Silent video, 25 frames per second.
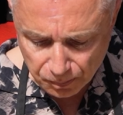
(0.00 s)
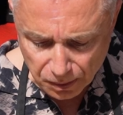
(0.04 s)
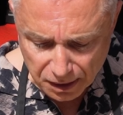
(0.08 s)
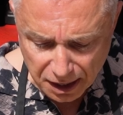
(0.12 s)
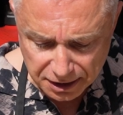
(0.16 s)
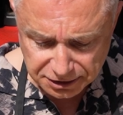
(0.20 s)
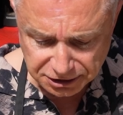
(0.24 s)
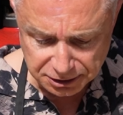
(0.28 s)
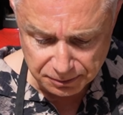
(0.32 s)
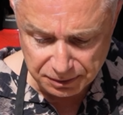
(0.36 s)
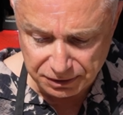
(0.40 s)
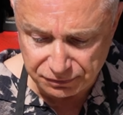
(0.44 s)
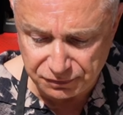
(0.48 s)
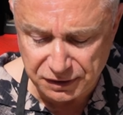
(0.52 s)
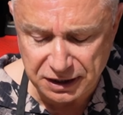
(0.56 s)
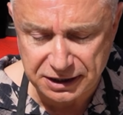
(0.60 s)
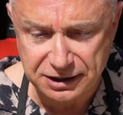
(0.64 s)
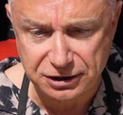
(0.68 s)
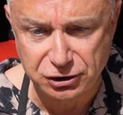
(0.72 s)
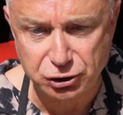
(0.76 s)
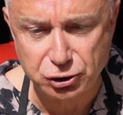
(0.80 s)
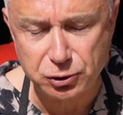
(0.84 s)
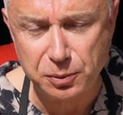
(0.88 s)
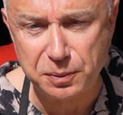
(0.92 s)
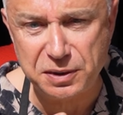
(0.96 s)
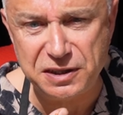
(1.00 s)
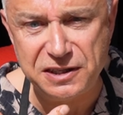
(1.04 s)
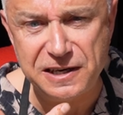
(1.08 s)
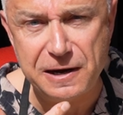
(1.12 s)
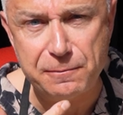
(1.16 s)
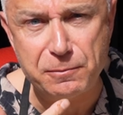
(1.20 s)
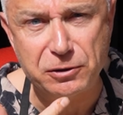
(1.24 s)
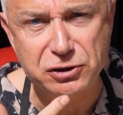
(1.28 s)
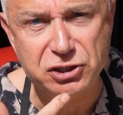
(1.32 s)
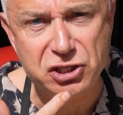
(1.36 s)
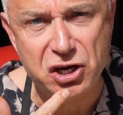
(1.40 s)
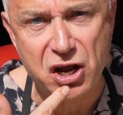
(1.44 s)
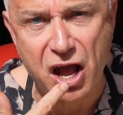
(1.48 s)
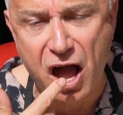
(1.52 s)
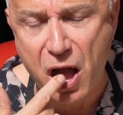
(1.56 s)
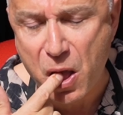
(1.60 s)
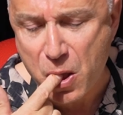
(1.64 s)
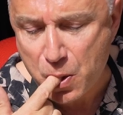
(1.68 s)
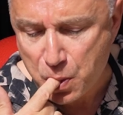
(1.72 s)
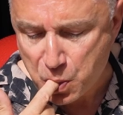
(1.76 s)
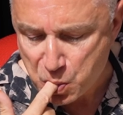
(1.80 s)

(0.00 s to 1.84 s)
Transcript: That's going to be a fucker. Stop eating them, I'll tell you.